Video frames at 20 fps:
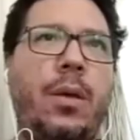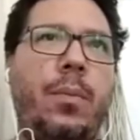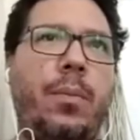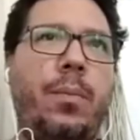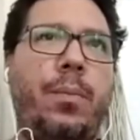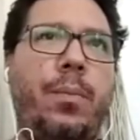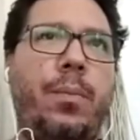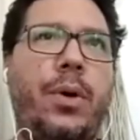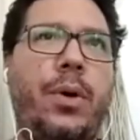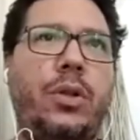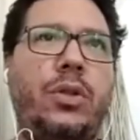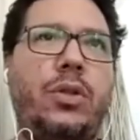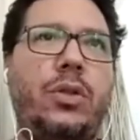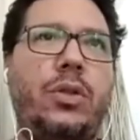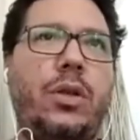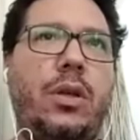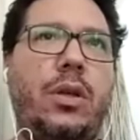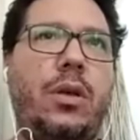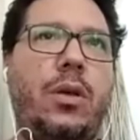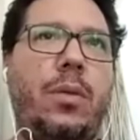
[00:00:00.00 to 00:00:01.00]
But
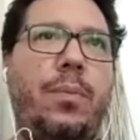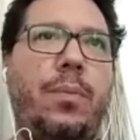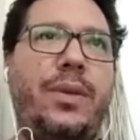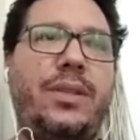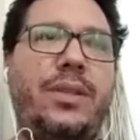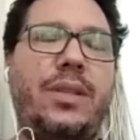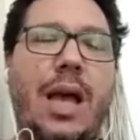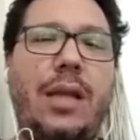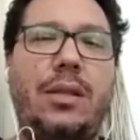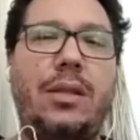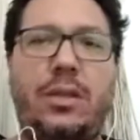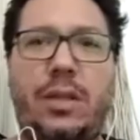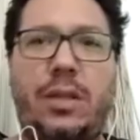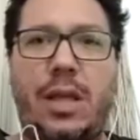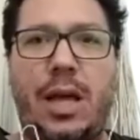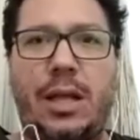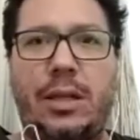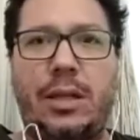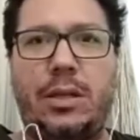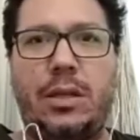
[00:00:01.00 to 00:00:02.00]
besides
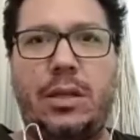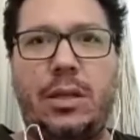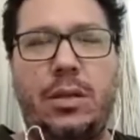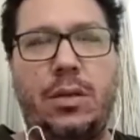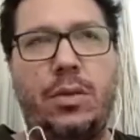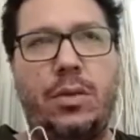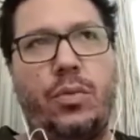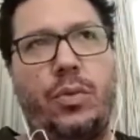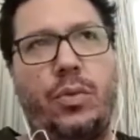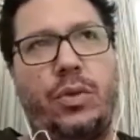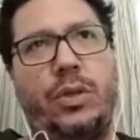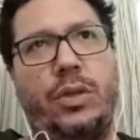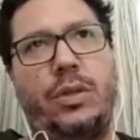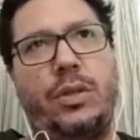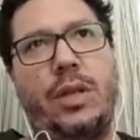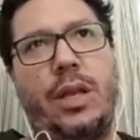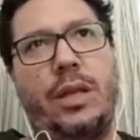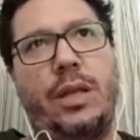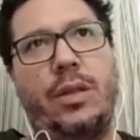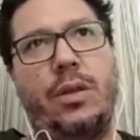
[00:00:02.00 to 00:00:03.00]
that, which is
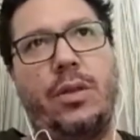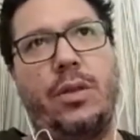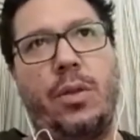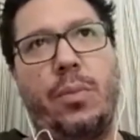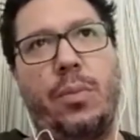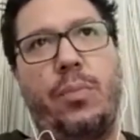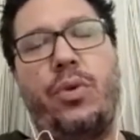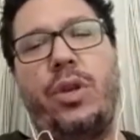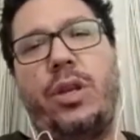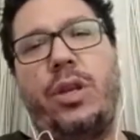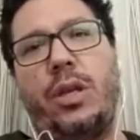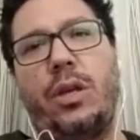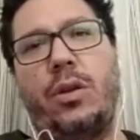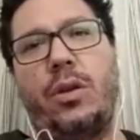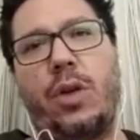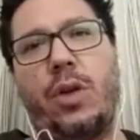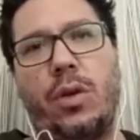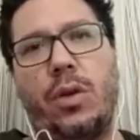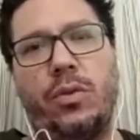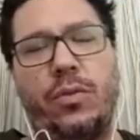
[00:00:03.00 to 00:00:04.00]
like the breeding
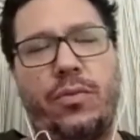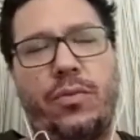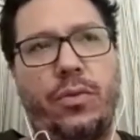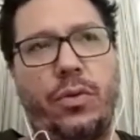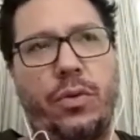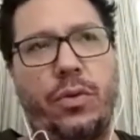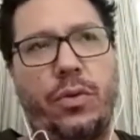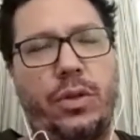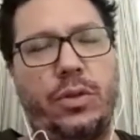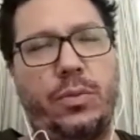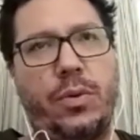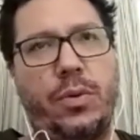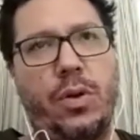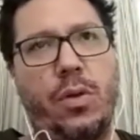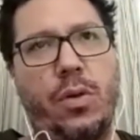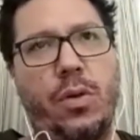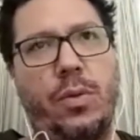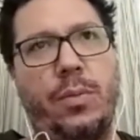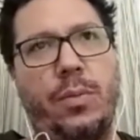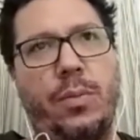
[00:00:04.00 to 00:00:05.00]
ground for this
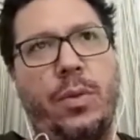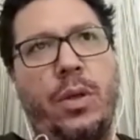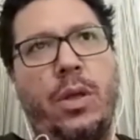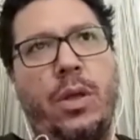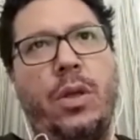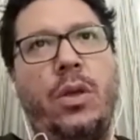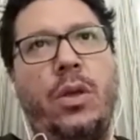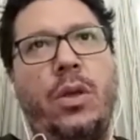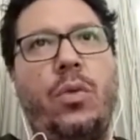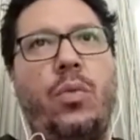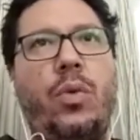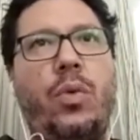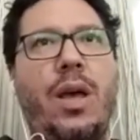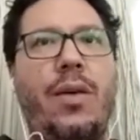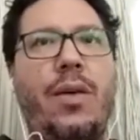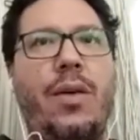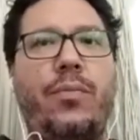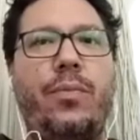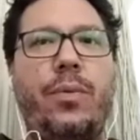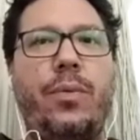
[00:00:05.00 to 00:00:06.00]
problem, we
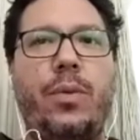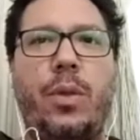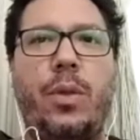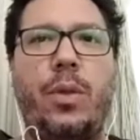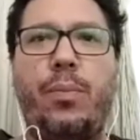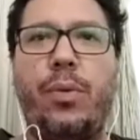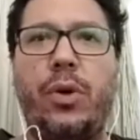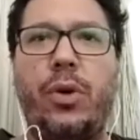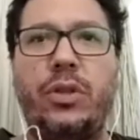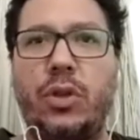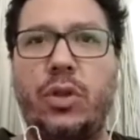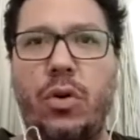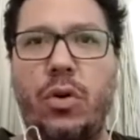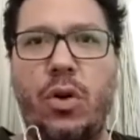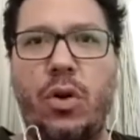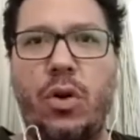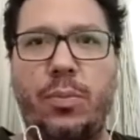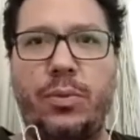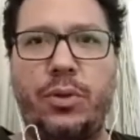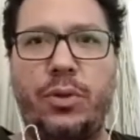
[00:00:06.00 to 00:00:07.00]
have the police
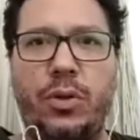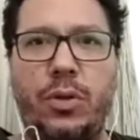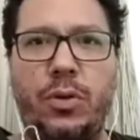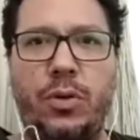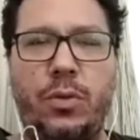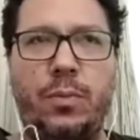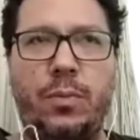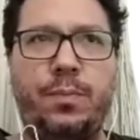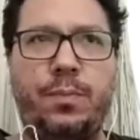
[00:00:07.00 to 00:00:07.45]
corruption,